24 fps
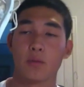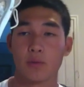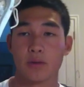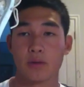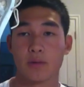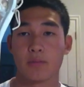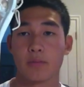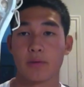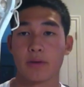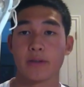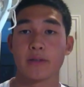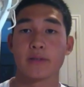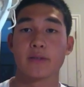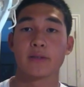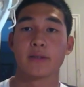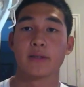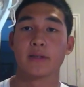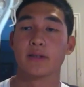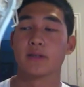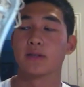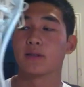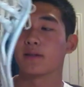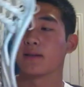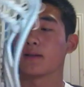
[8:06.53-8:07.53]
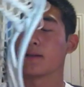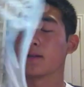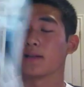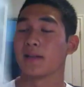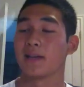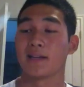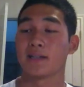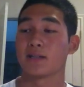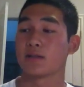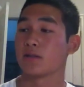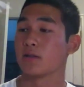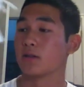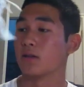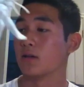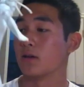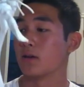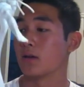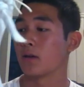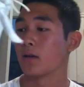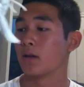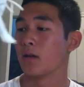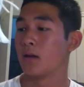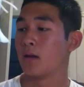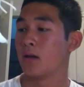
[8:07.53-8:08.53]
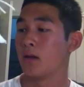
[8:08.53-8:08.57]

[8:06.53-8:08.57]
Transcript: worth the price. It lasts long.